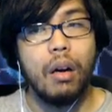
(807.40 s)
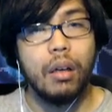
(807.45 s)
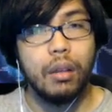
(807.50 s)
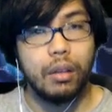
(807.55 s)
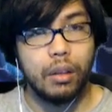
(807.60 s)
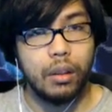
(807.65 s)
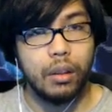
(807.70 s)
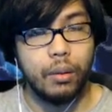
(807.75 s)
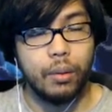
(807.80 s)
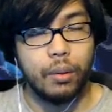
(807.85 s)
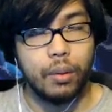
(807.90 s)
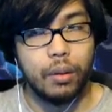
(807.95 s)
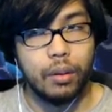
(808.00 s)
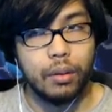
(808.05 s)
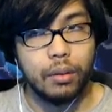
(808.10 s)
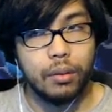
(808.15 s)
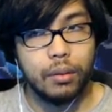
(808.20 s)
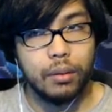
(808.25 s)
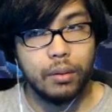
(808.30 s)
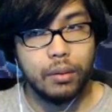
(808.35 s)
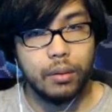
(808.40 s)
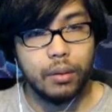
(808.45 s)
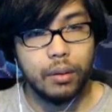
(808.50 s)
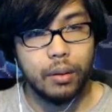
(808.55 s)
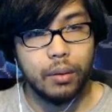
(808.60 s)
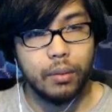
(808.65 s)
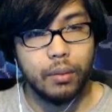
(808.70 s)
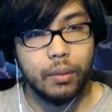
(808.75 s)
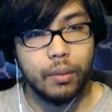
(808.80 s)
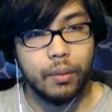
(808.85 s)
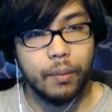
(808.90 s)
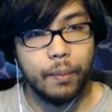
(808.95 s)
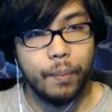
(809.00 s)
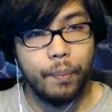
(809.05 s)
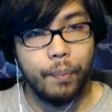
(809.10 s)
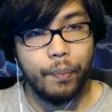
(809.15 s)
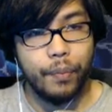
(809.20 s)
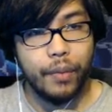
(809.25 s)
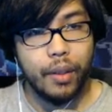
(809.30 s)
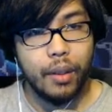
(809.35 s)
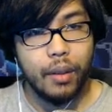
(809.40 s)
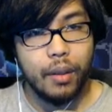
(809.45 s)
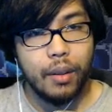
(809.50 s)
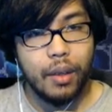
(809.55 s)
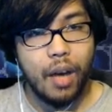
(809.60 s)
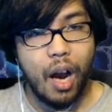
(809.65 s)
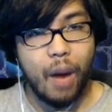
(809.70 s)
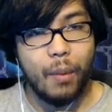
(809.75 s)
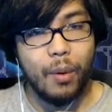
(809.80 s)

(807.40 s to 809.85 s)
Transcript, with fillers: Cool. Cool. I'll be